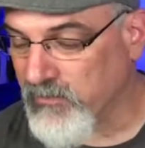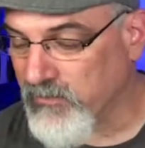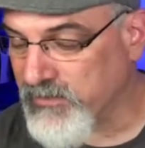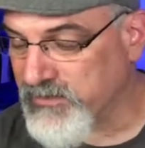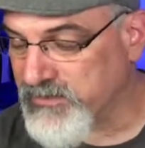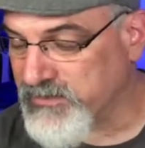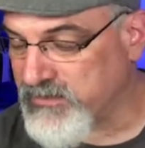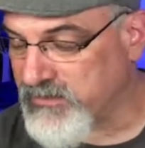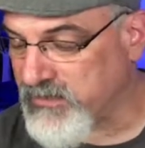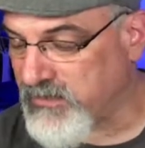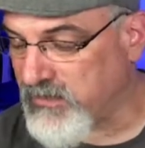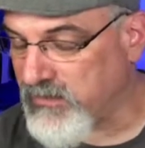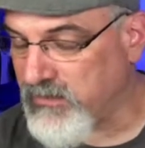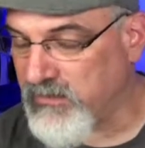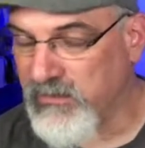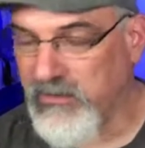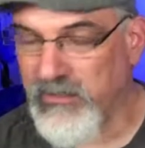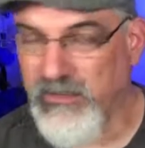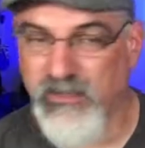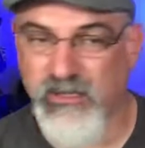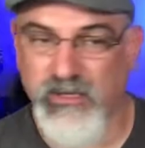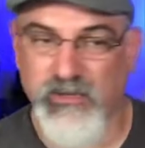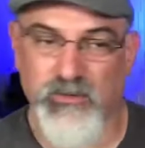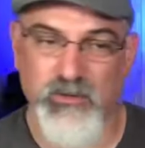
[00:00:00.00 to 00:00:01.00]
we'll see.
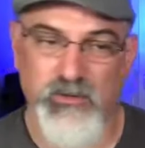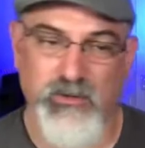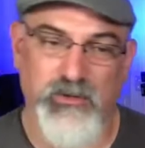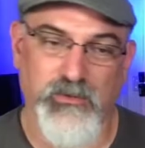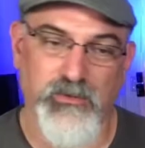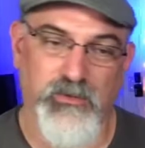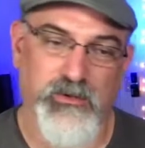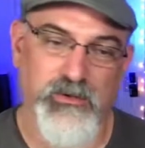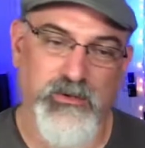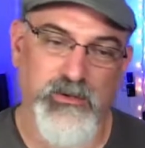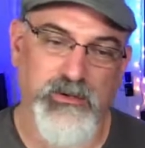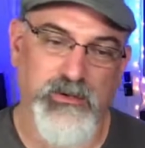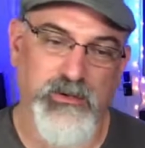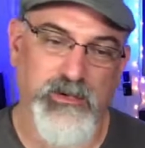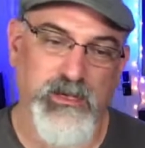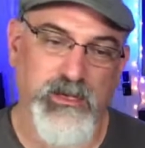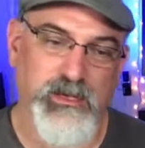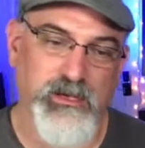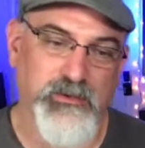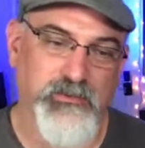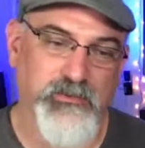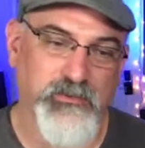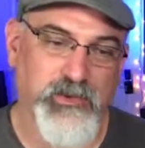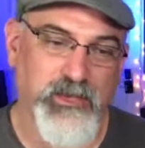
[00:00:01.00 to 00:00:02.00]

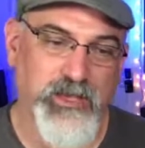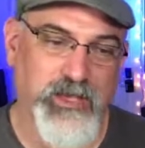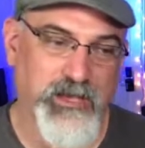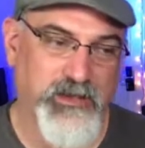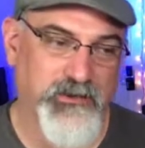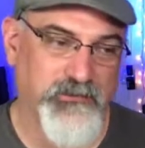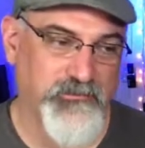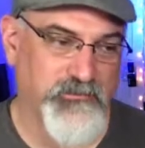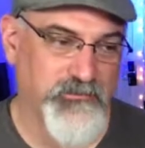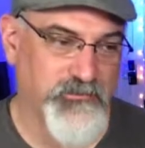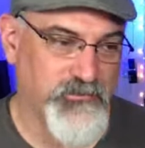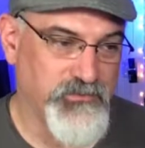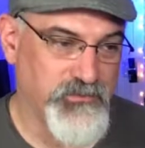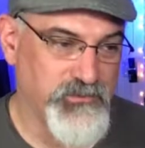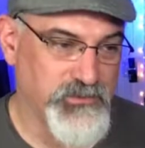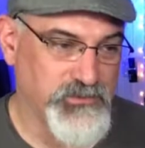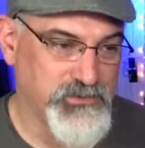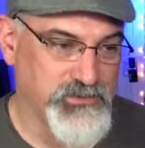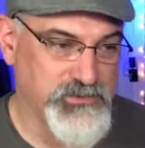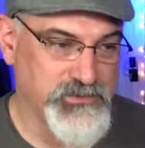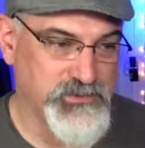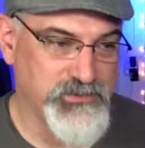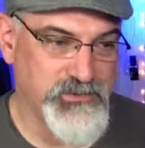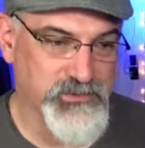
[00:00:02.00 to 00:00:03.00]
We have
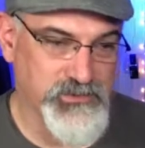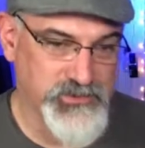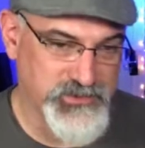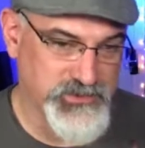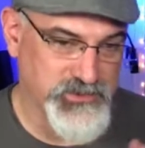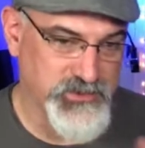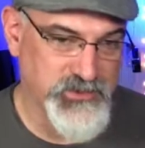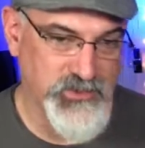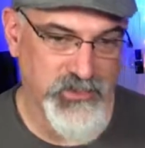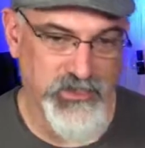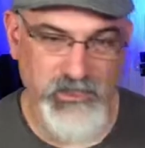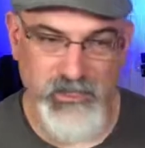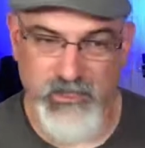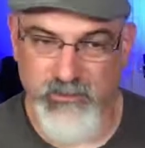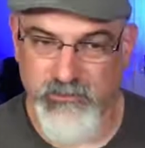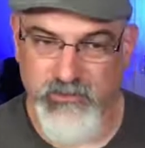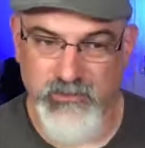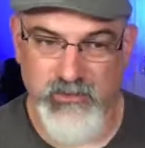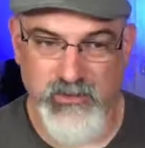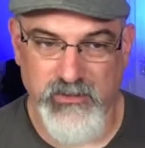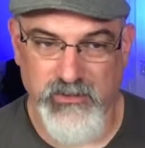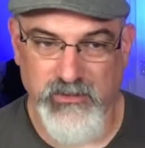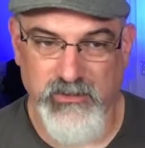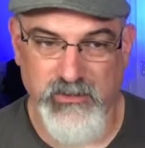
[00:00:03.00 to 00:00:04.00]
the school starting up
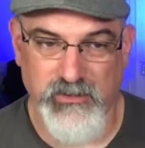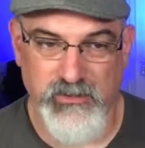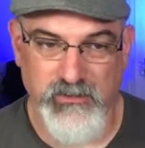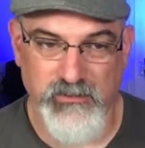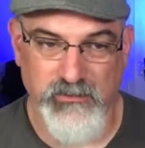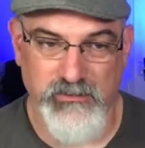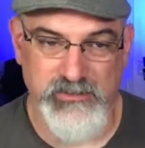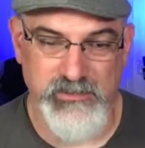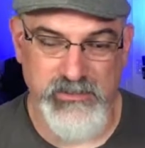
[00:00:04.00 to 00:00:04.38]
around here.